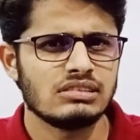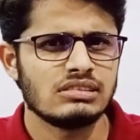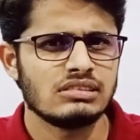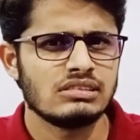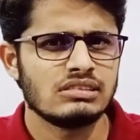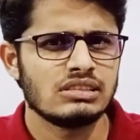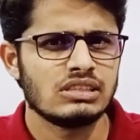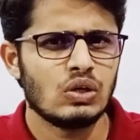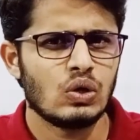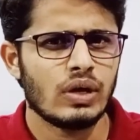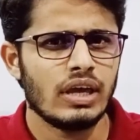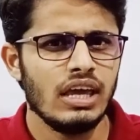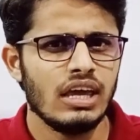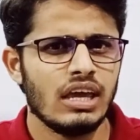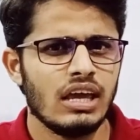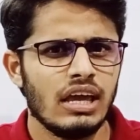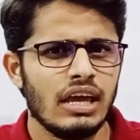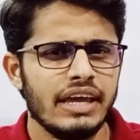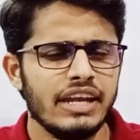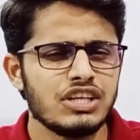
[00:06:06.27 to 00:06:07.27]
Okay, it
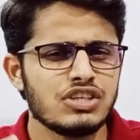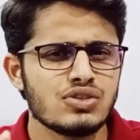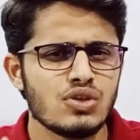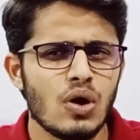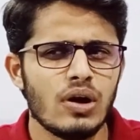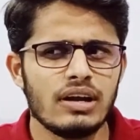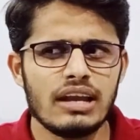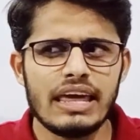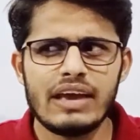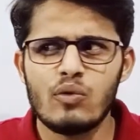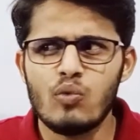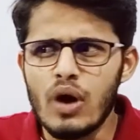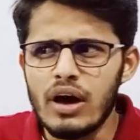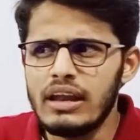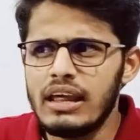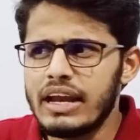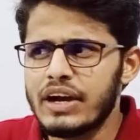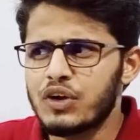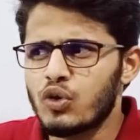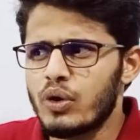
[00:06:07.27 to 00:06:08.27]
is not like one electron
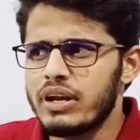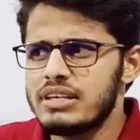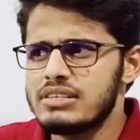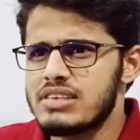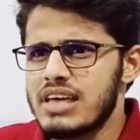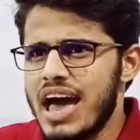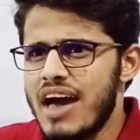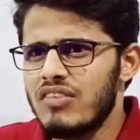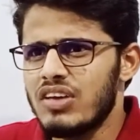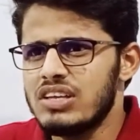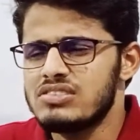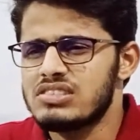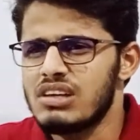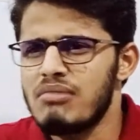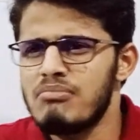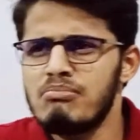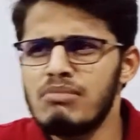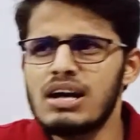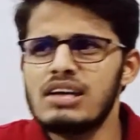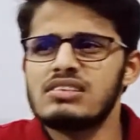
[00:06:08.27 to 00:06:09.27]
is having some mass
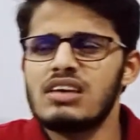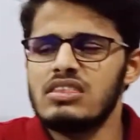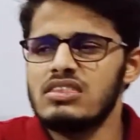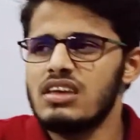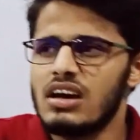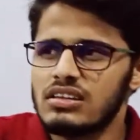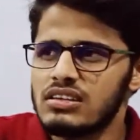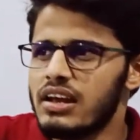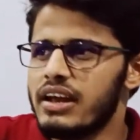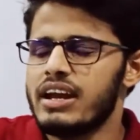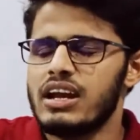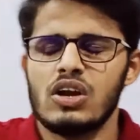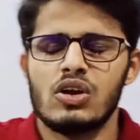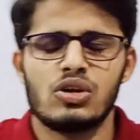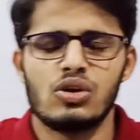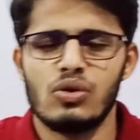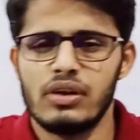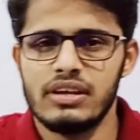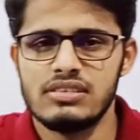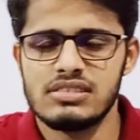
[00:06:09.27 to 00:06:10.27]
and the other electron is
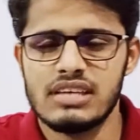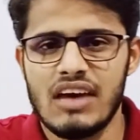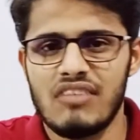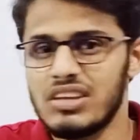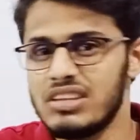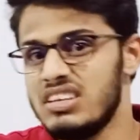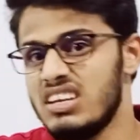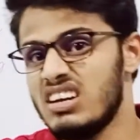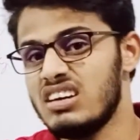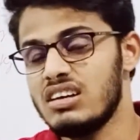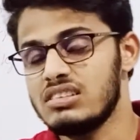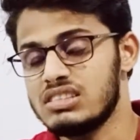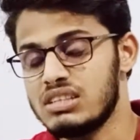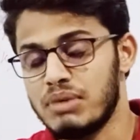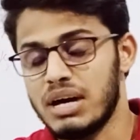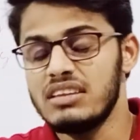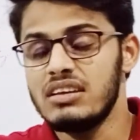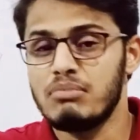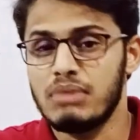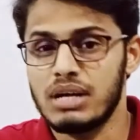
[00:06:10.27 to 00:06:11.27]
having some other mass.